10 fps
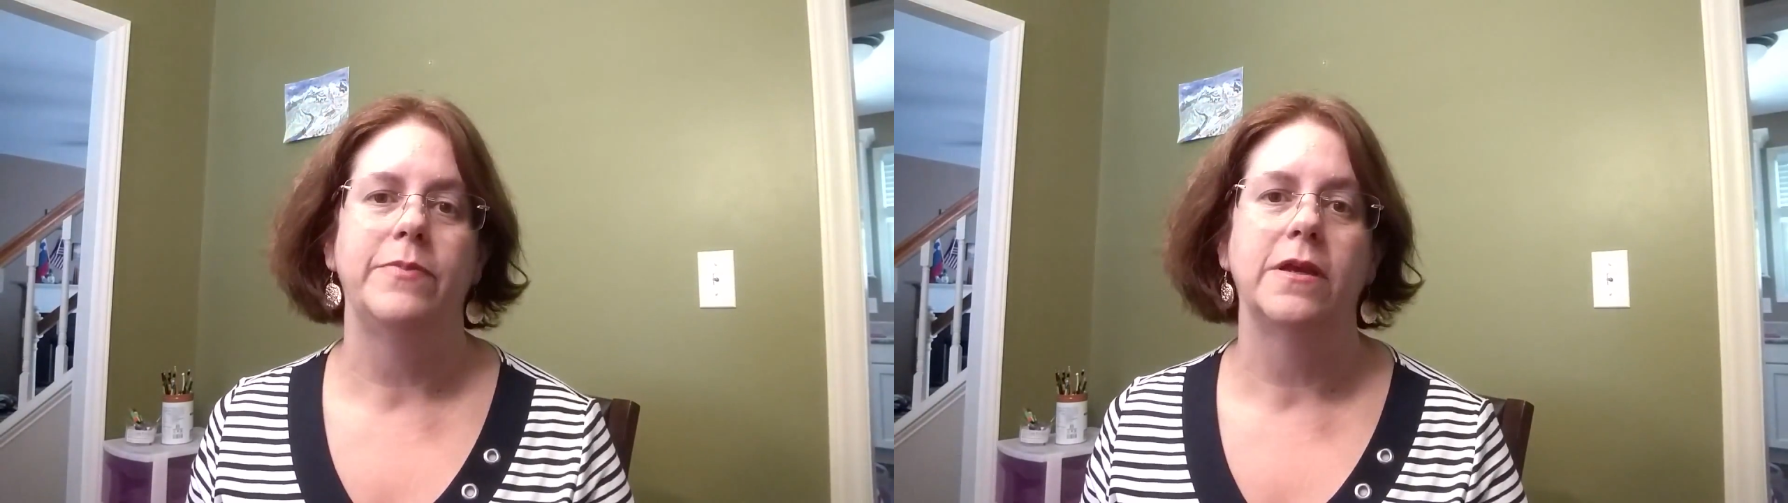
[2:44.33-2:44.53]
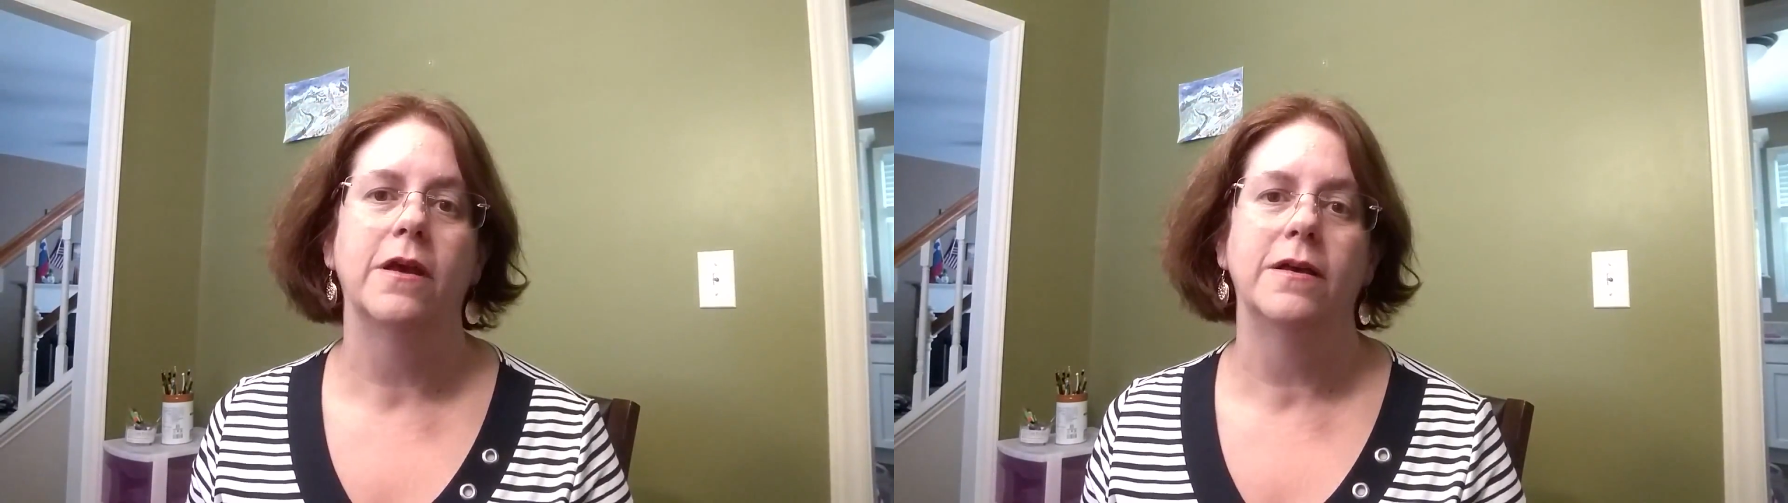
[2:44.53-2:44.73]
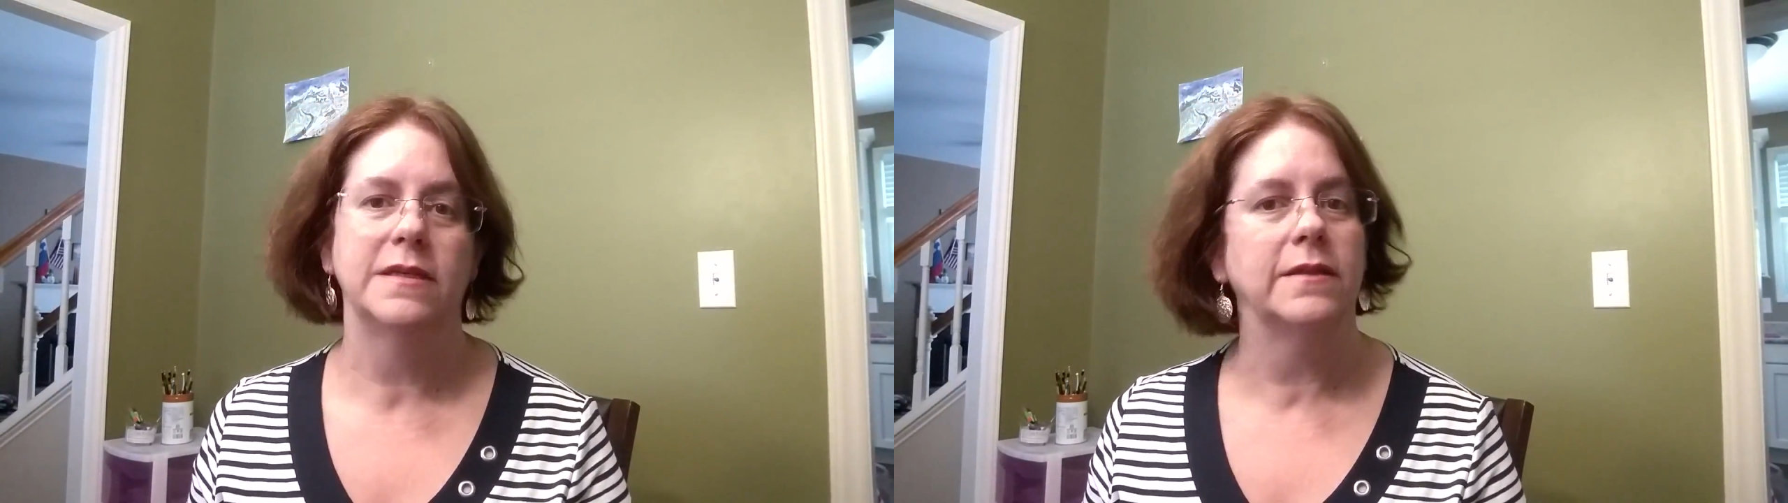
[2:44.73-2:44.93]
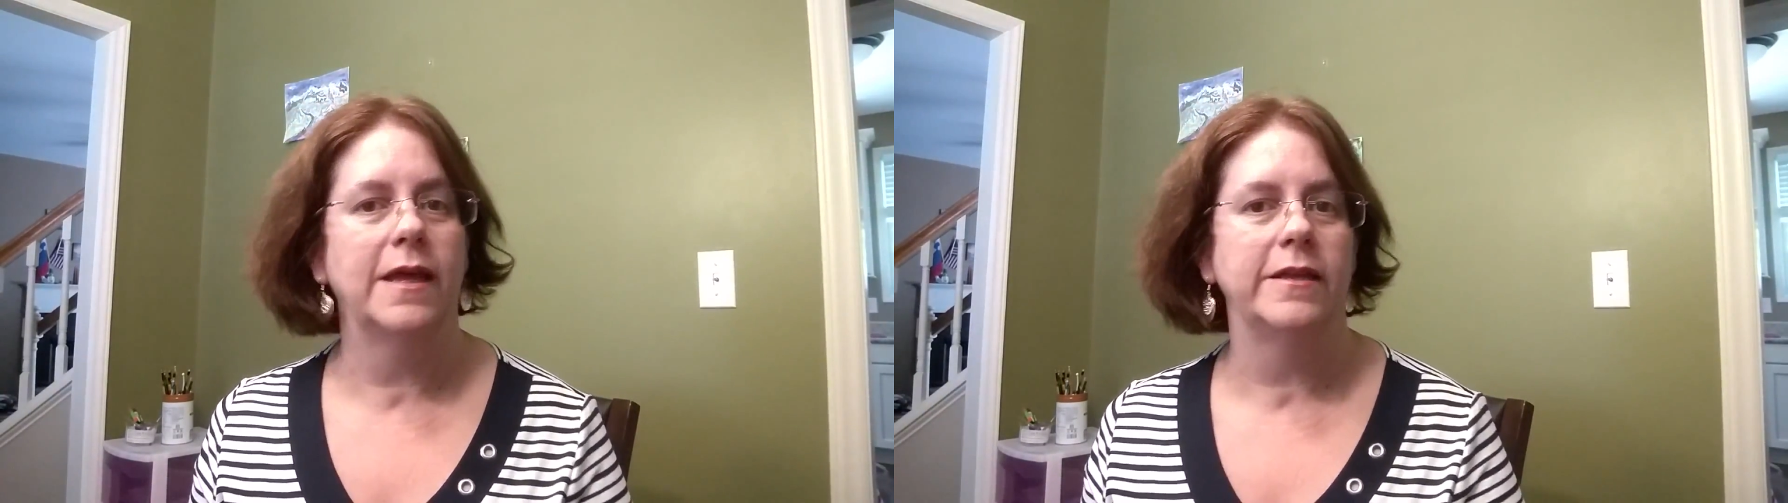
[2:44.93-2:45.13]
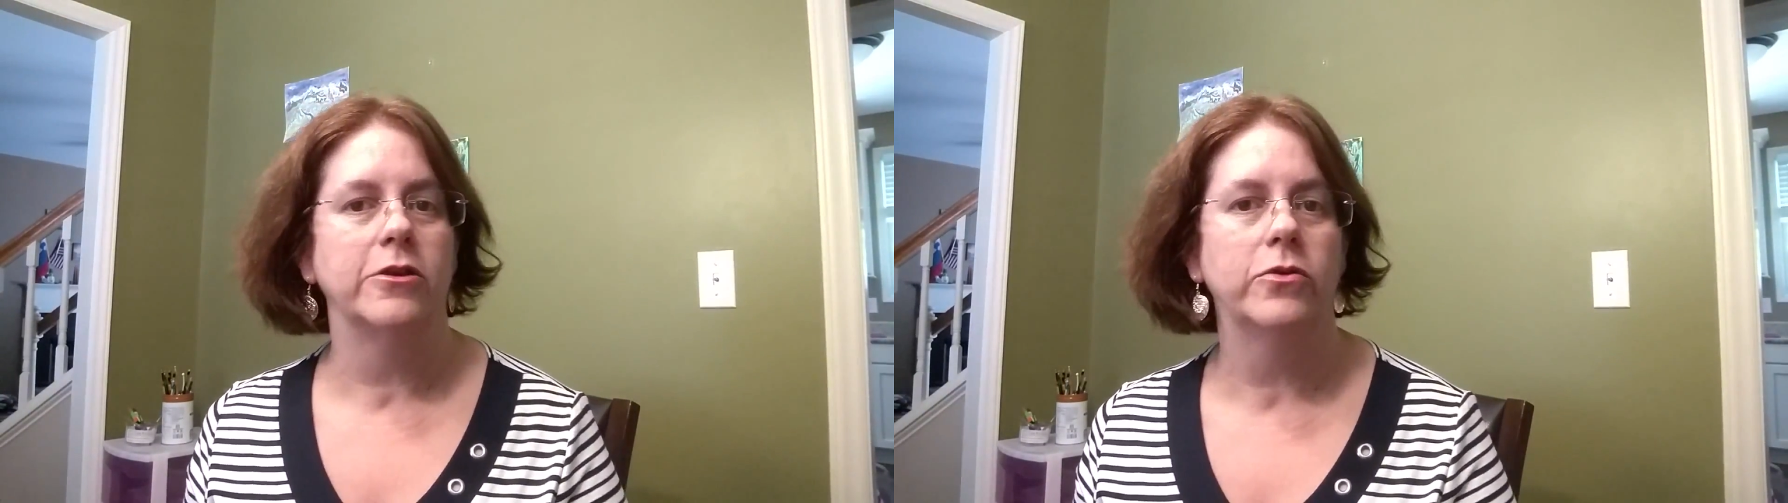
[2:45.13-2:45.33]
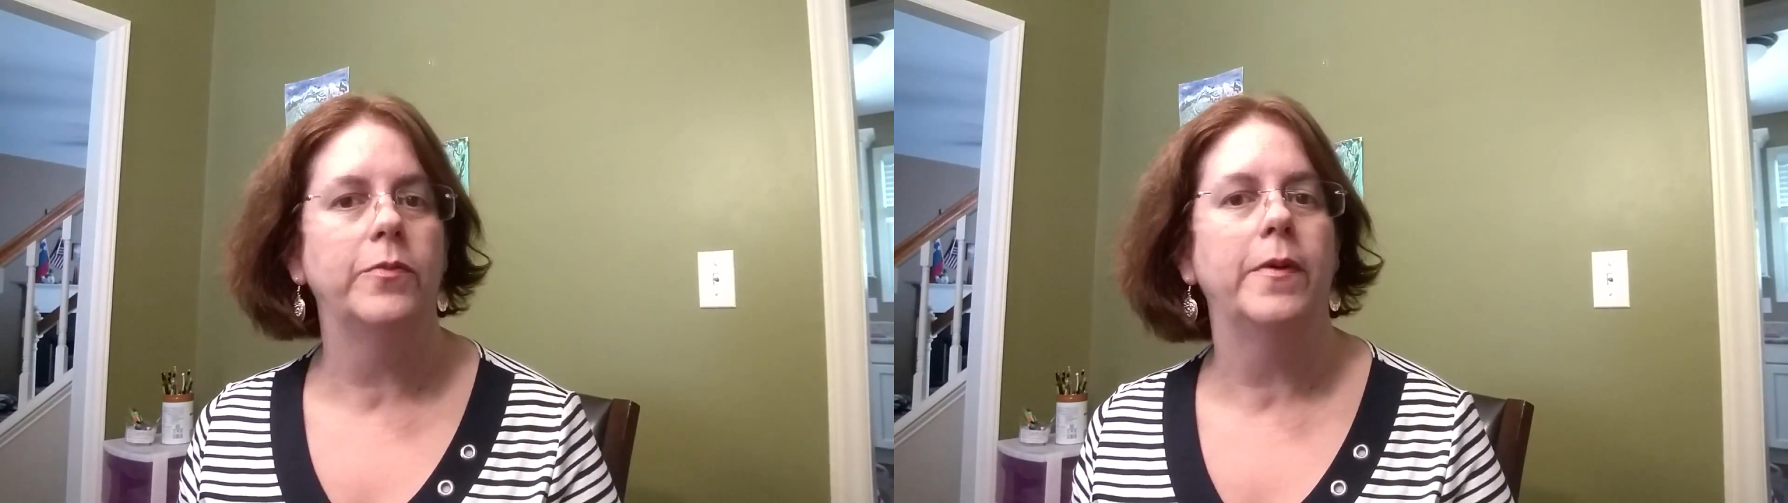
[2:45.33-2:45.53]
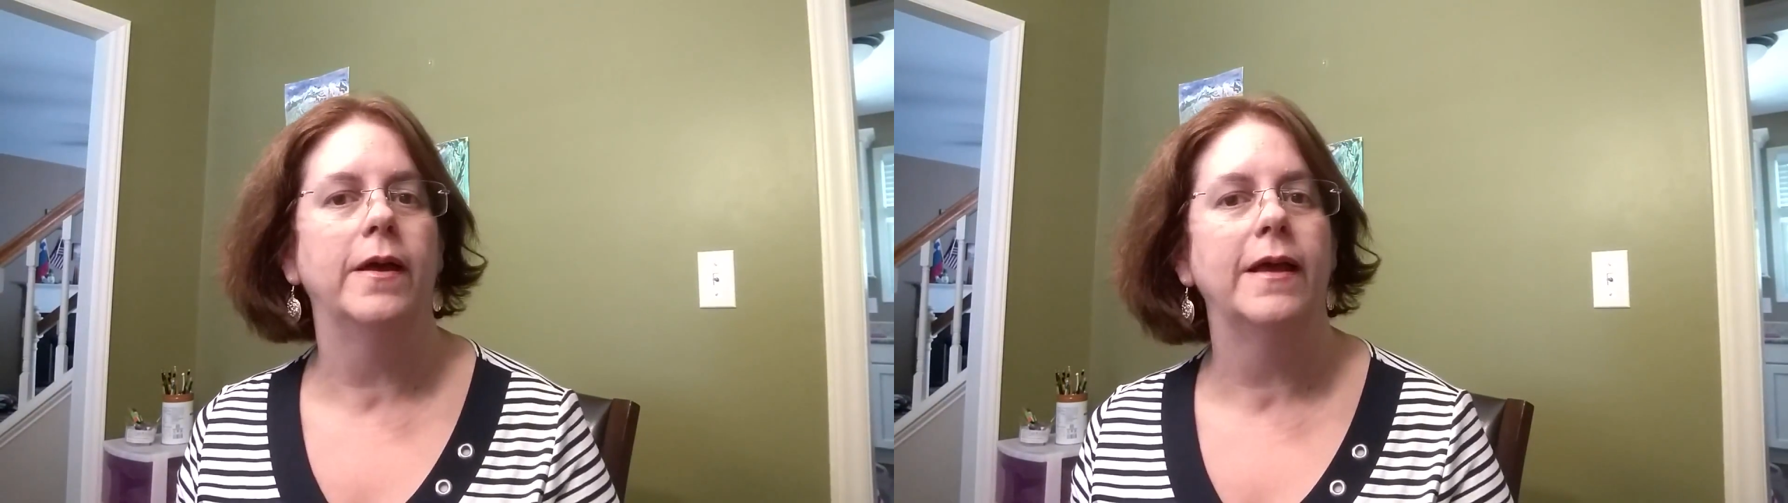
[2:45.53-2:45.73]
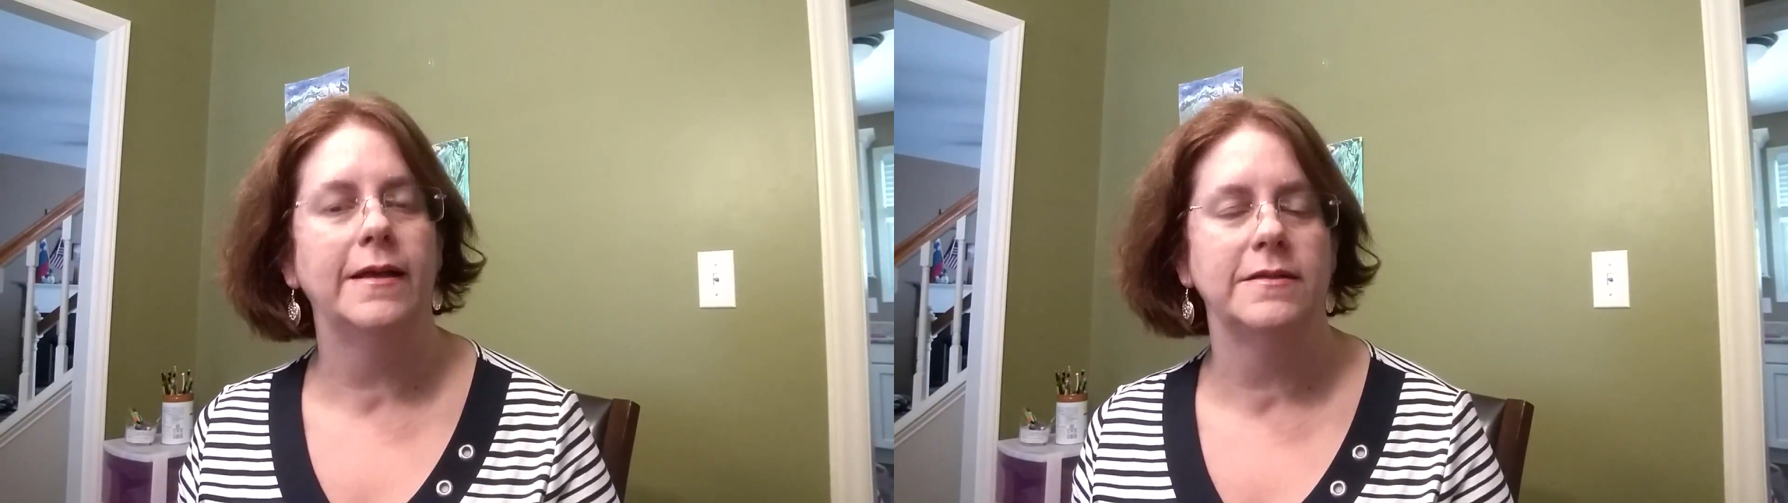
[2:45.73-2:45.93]
because Atlanta
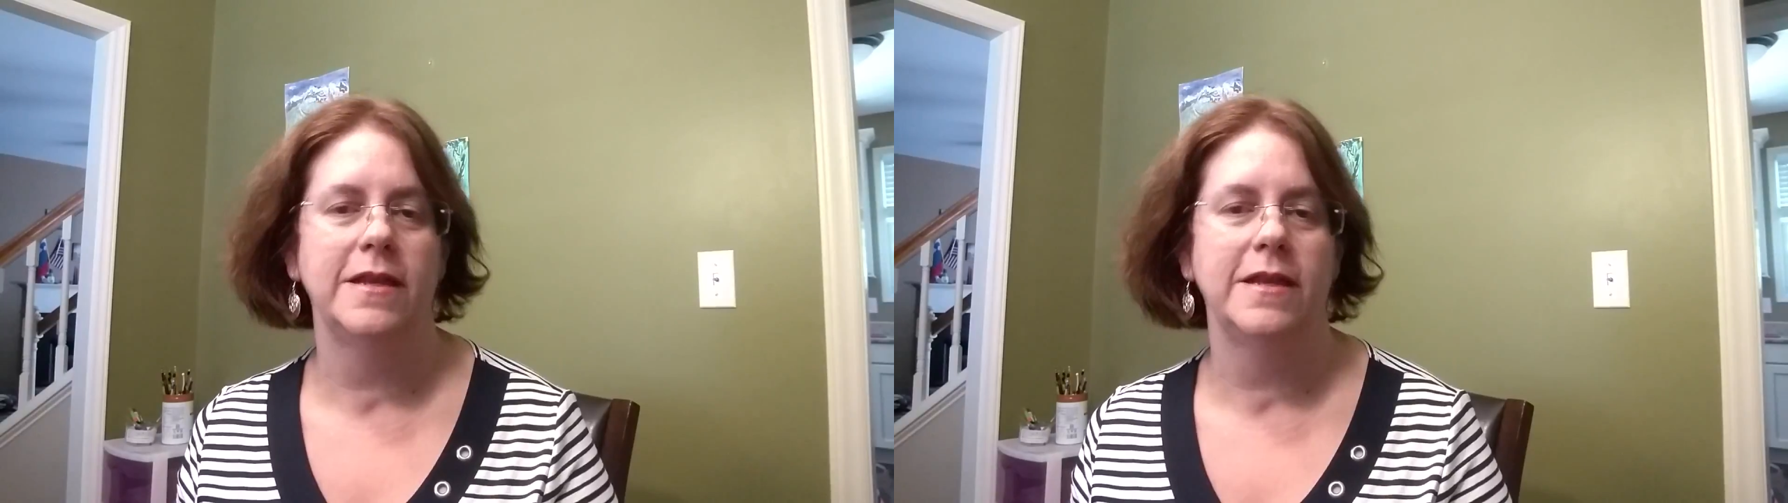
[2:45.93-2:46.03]
Grupa has